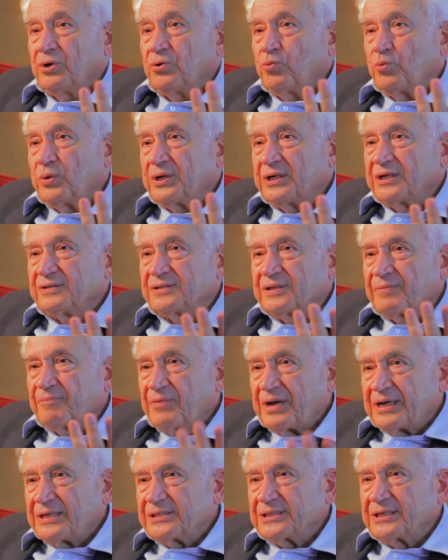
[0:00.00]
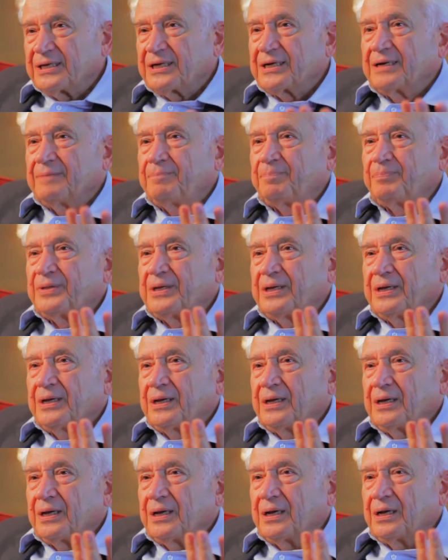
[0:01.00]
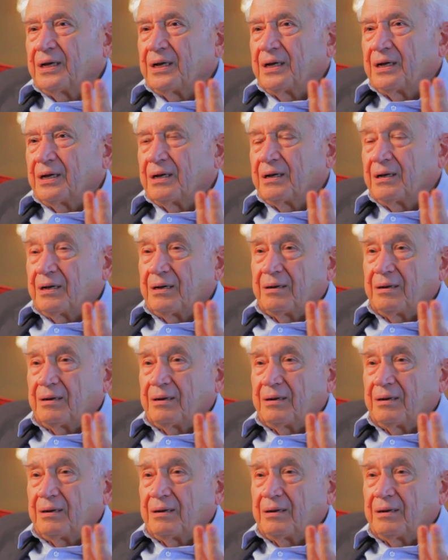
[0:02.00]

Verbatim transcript: One is the basic uh,